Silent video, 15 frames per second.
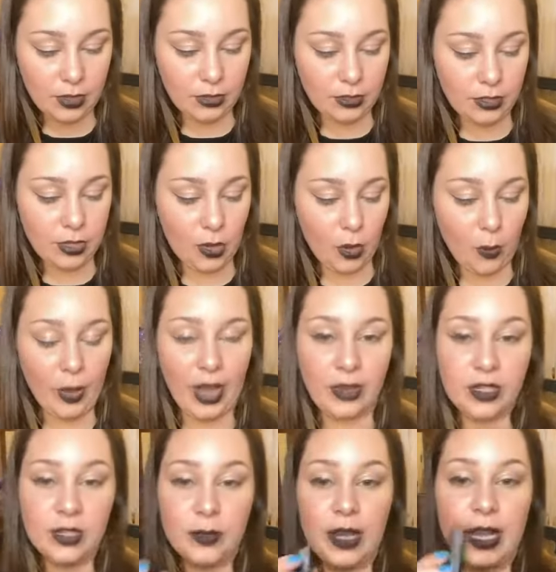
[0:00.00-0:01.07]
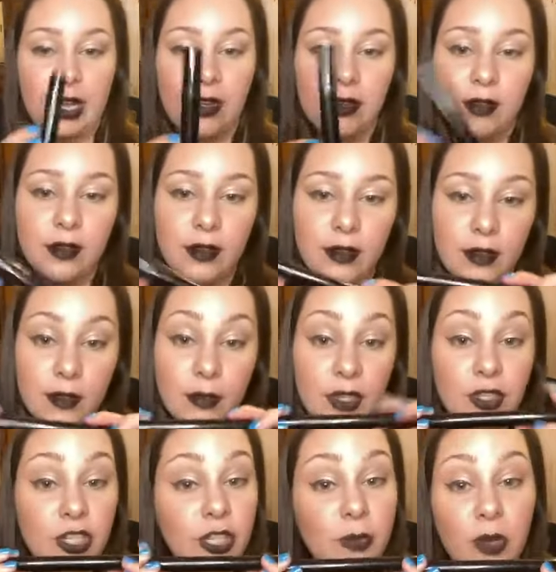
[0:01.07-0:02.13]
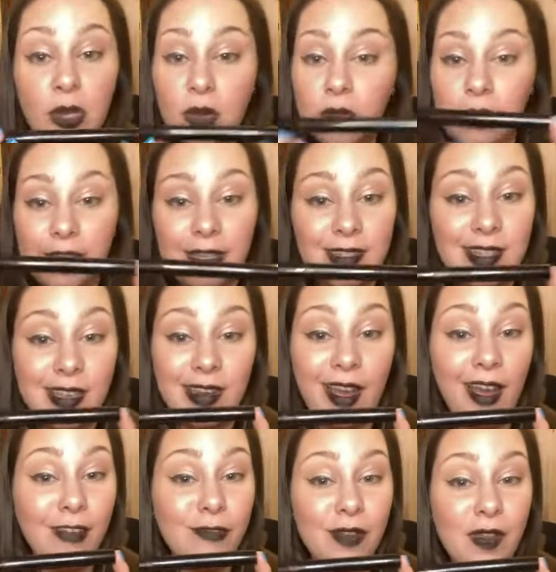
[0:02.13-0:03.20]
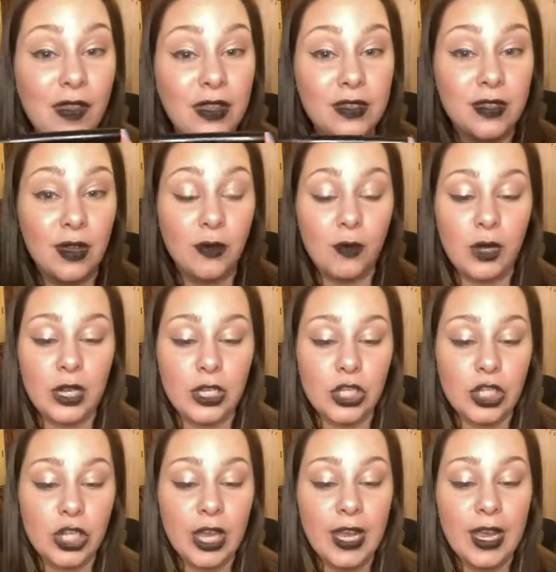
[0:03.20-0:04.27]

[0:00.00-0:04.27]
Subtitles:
So back to my cheapo, like I said, I found this on Wish.